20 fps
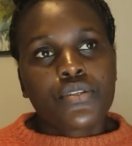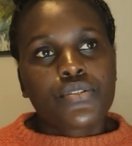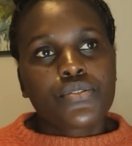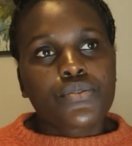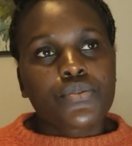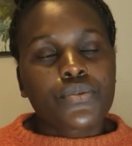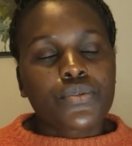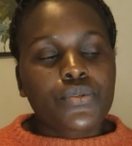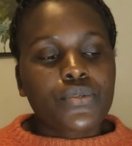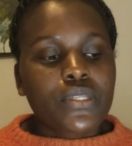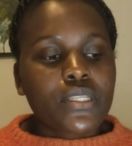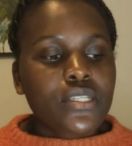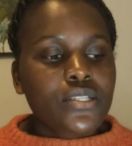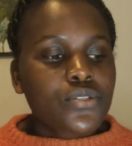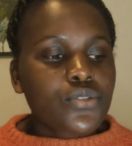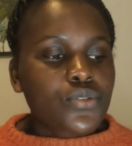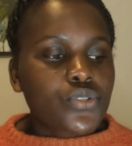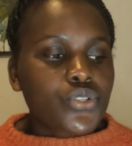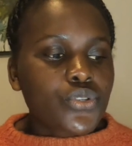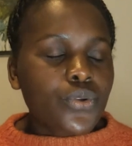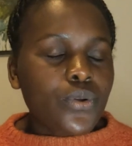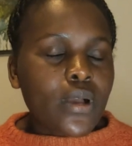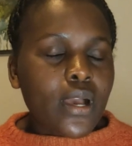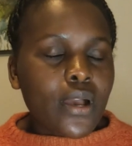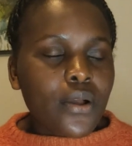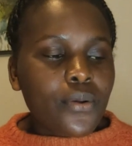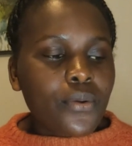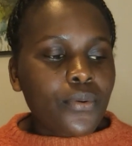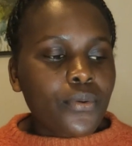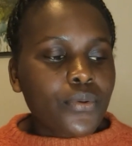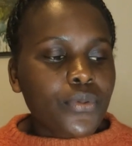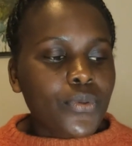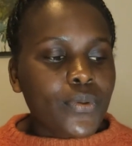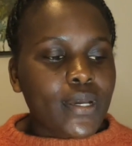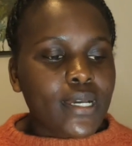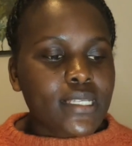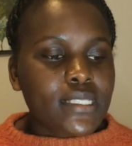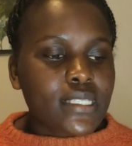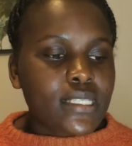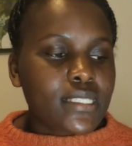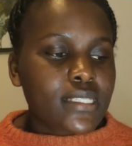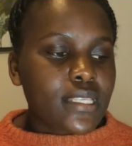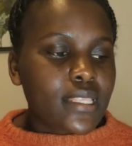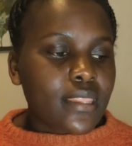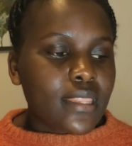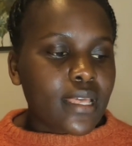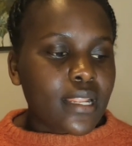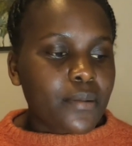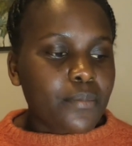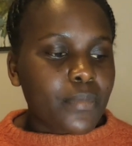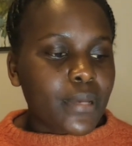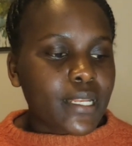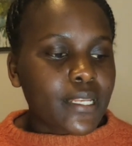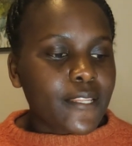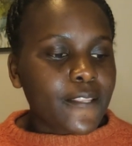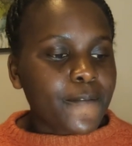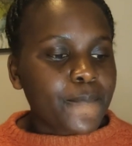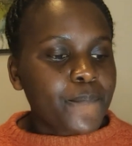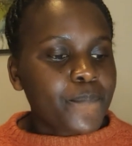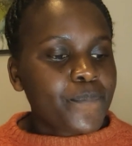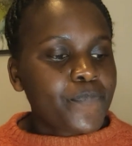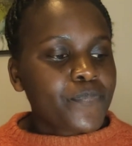So you need to show how you're accessing that money.